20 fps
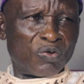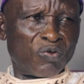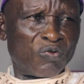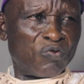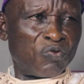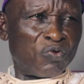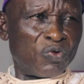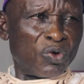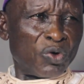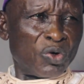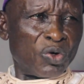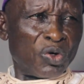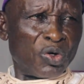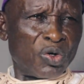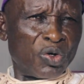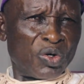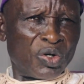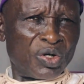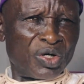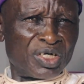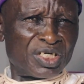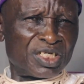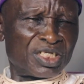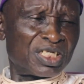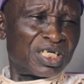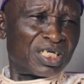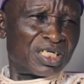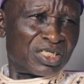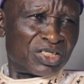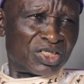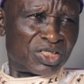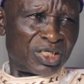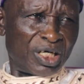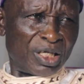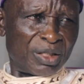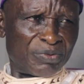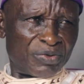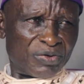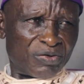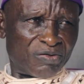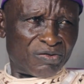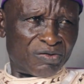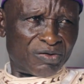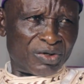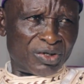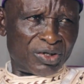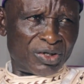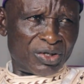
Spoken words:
for rendering service.